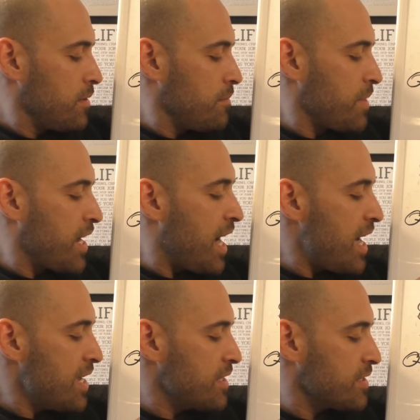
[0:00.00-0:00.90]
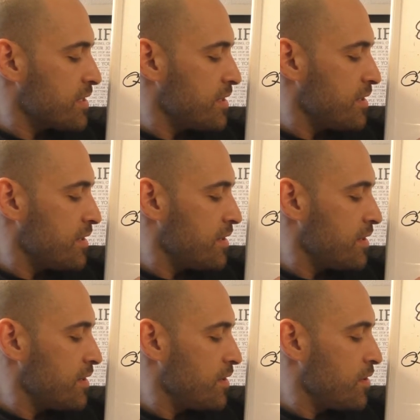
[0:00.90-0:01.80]
my highest,
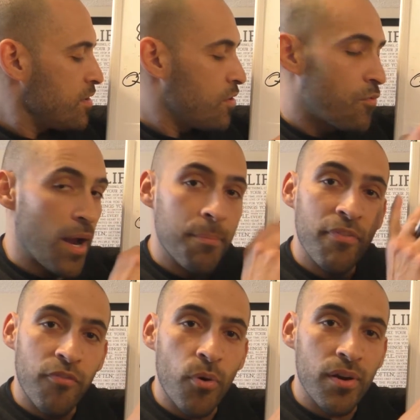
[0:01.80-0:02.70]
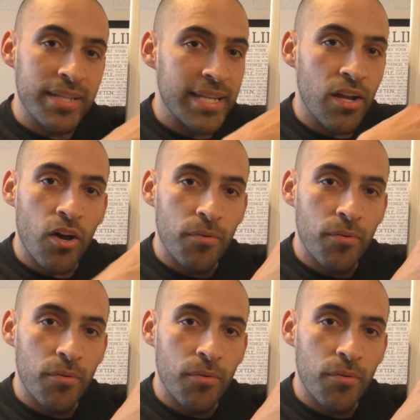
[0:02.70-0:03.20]
right before it did all